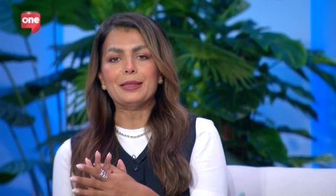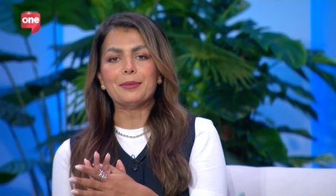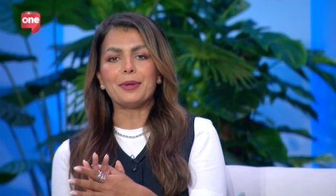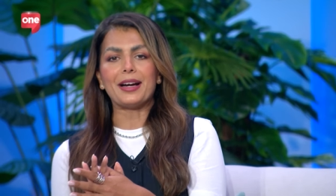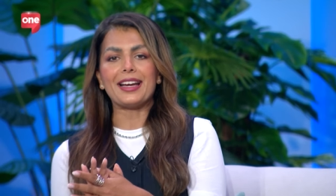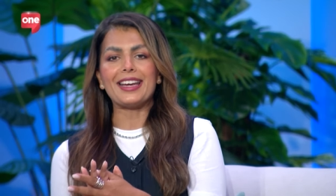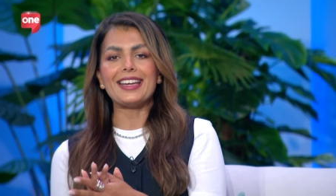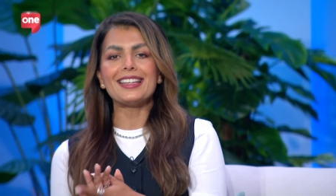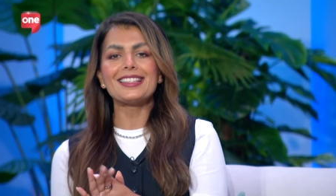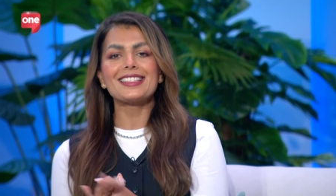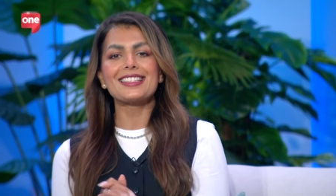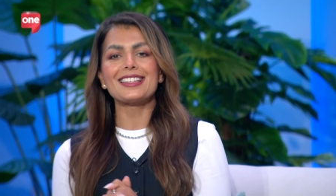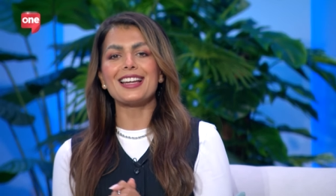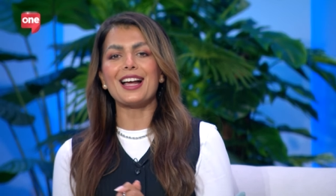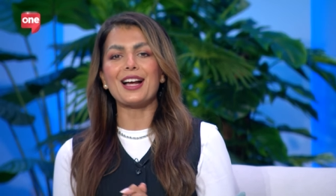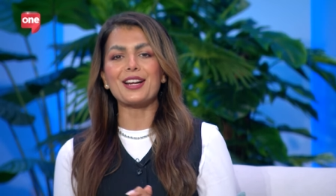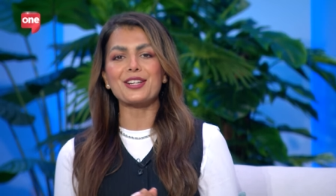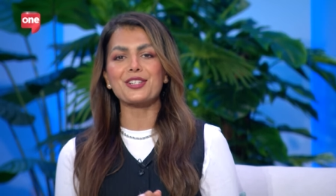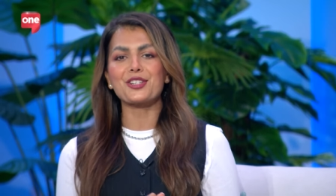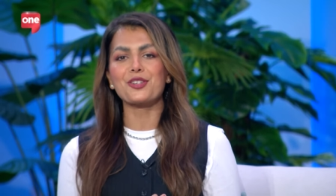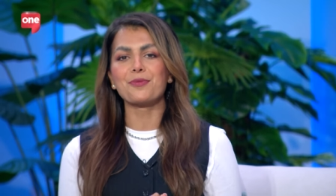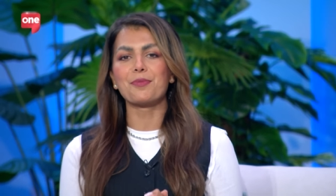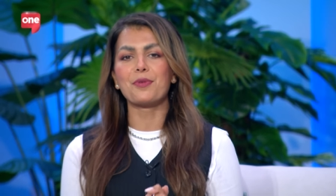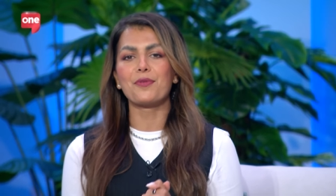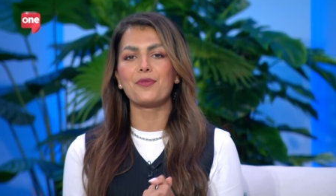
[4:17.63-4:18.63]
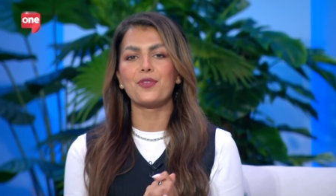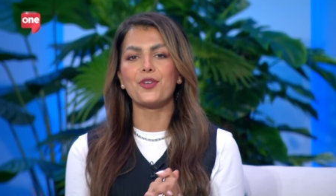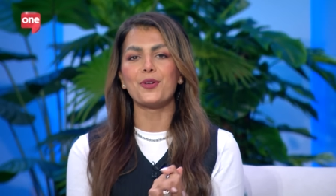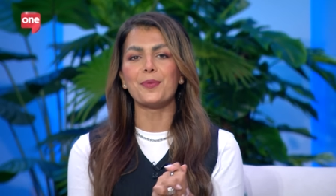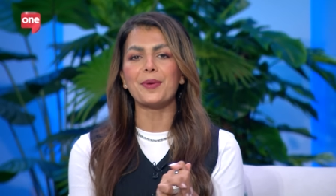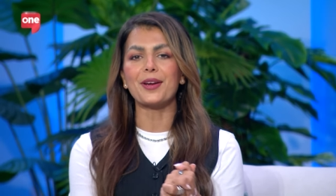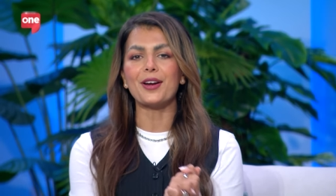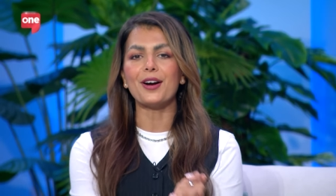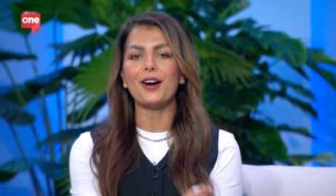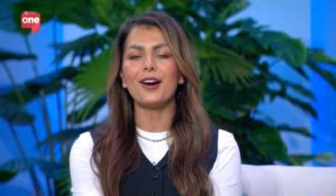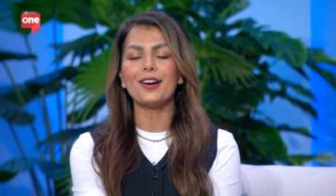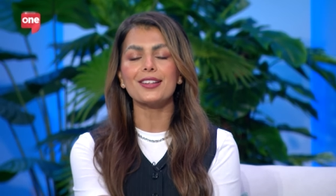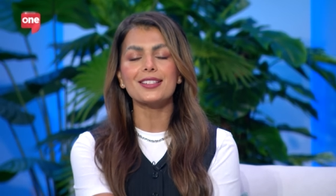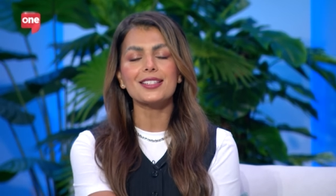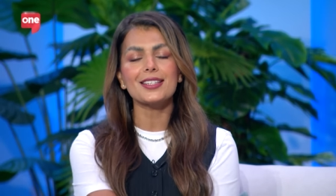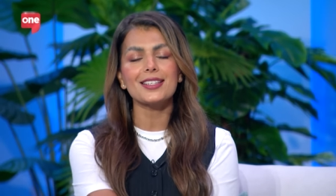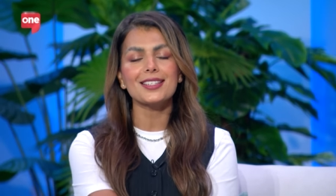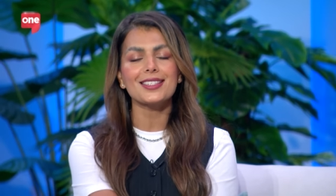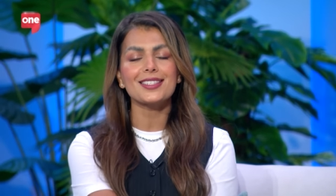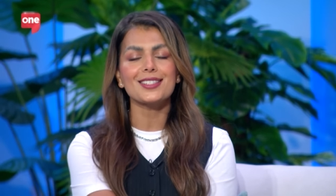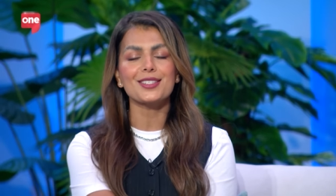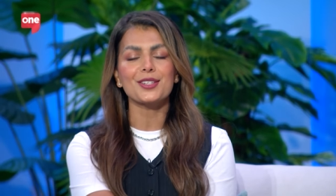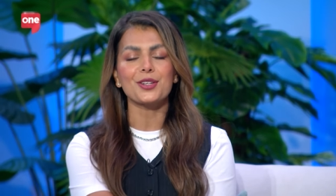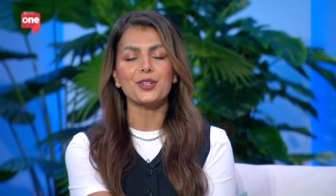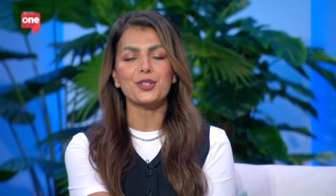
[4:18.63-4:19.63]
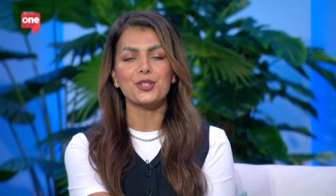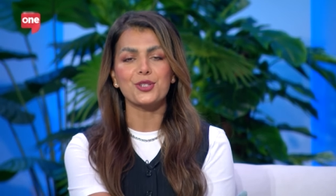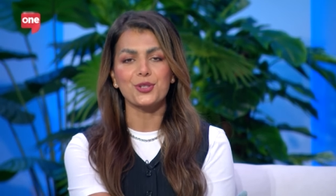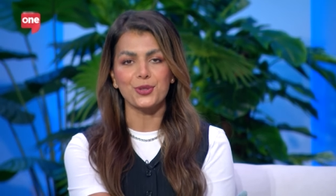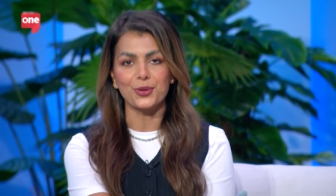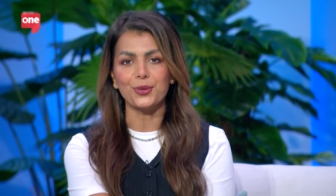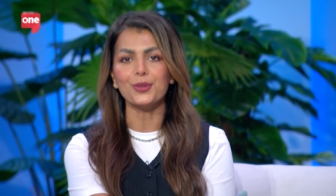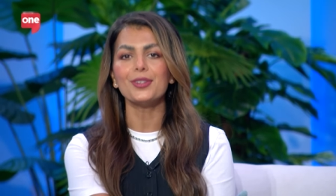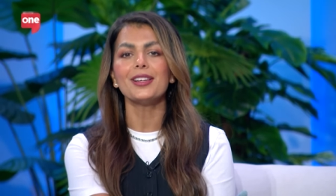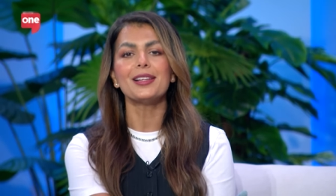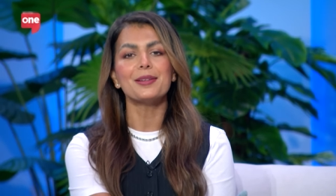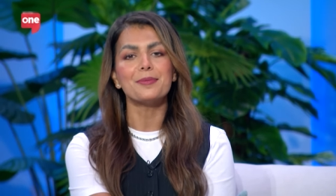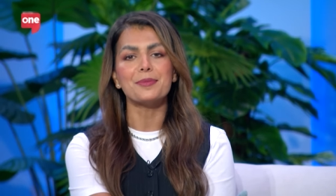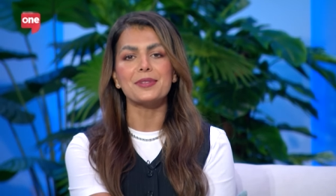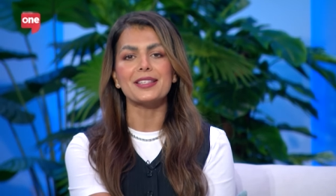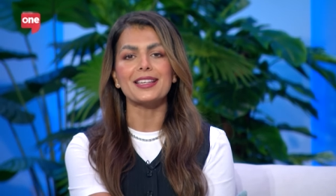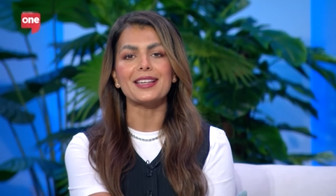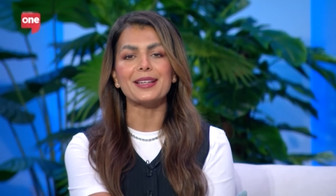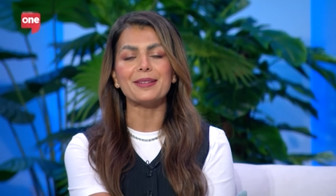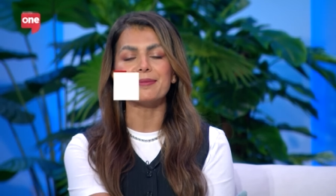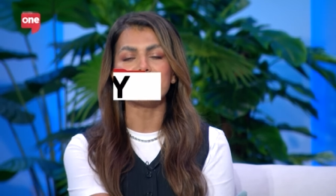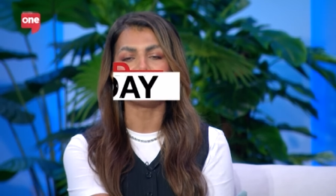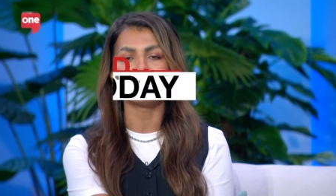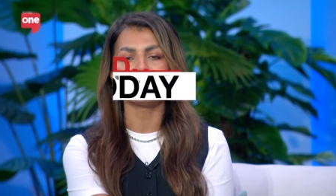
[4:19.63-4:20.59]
by international performing artist Sean Lipsey.